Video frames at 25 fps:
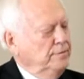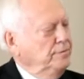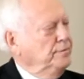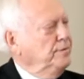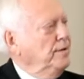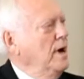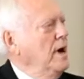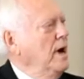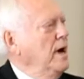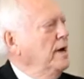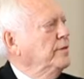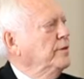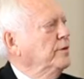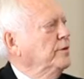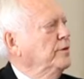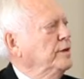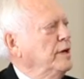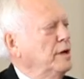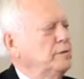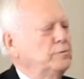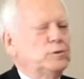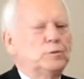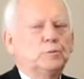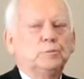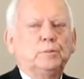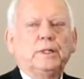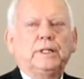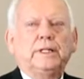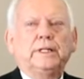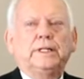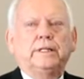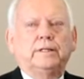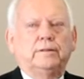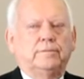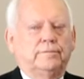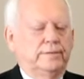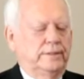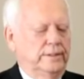father never
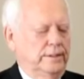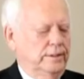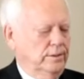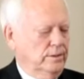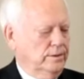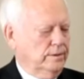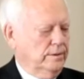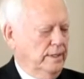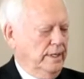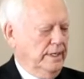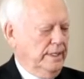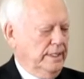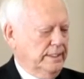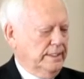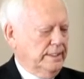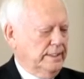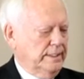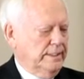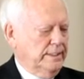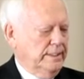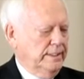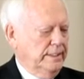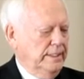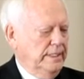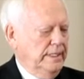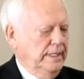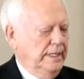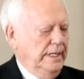believed in Christ.